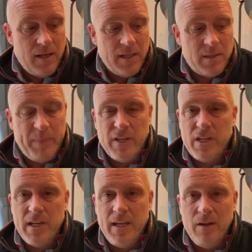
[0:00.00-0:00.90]

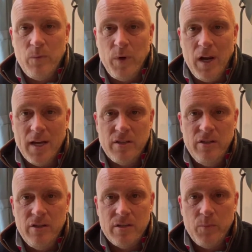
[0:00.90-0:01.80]
Especially we like
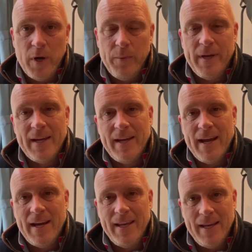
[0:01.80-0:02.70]
to use them where we can
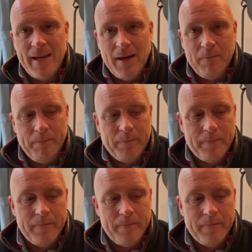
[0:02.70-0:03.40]
get an income.